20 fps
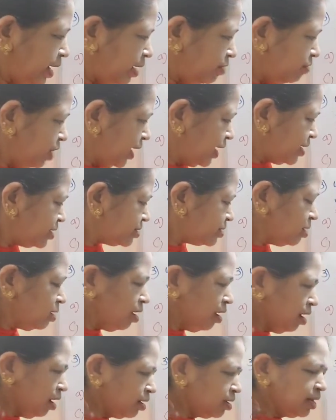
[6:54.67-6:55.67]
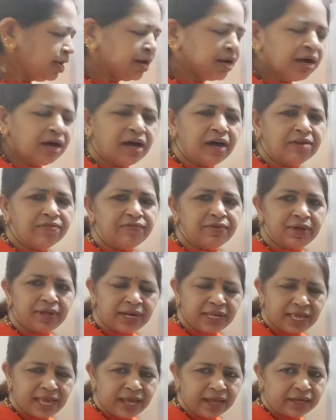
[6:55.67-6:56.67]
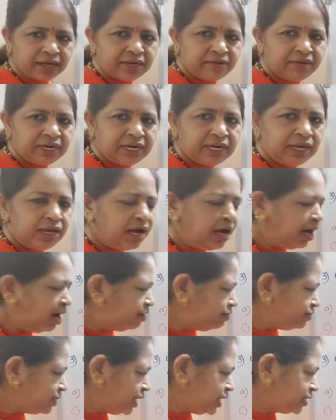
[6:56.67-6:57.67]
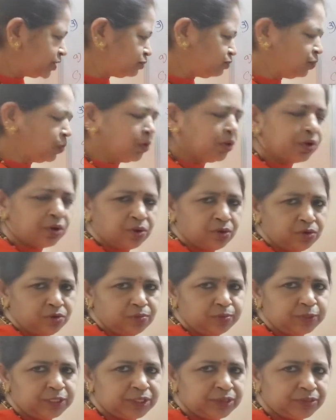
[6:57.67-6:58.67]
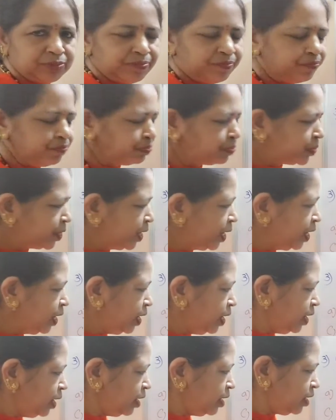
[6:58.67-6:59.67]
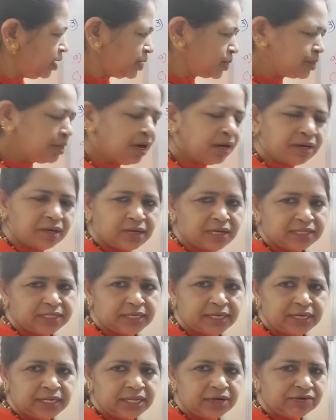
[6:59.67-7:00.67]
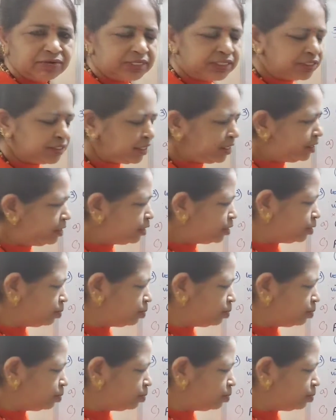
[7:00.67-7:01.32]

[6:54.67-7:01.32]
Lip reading: And what is the order of reactivity of these 4 groups? It is not asked in the question,